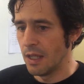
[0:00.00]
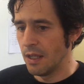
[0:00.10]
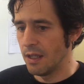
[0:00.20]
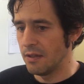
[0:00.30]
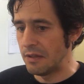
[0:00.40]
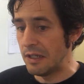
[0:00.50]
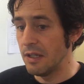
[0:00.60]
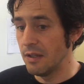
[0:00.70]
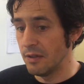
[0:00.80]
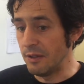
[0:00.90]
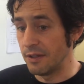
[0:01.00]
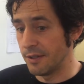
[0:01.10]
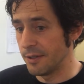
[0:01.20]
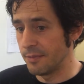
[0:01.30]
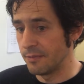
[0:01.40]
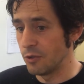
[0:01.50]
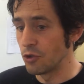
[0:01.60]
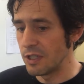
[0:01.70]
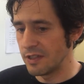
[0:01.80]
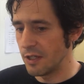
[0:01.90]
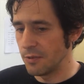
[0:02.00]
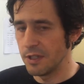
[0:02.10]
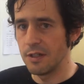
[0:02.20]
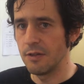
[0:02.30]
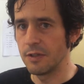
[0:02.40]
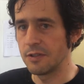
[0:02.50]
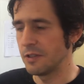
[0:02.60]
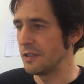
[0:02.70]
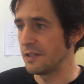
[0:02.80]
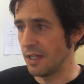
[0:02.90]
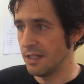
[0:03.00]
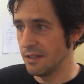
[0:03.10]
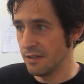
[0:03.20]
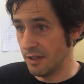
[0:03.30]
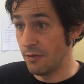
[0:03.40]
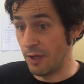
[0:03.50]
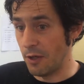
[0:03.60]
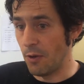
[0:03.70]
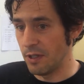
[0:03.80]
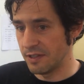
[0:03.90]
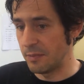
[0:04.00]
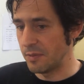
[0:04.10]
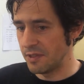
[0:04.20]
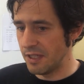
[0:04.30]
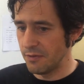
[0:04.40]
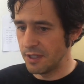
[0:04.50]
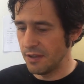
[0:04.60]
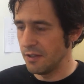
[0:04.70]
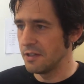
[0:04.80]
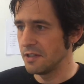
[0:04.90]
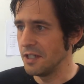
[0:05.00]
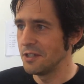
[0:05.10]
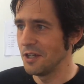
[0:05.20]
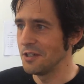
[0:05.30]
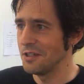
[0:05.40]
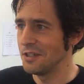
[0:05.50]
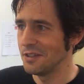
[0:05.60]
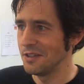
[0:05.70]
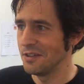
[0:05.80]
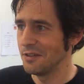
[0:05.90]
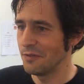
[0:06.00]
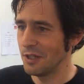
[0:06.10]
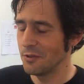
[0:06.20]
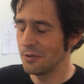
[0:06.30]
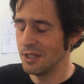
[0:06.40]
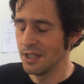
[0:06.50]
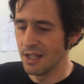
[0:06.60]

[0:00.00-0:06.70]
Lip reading: and usually they only deliver the design, if at all. Sometimes they even get the design done in the factory,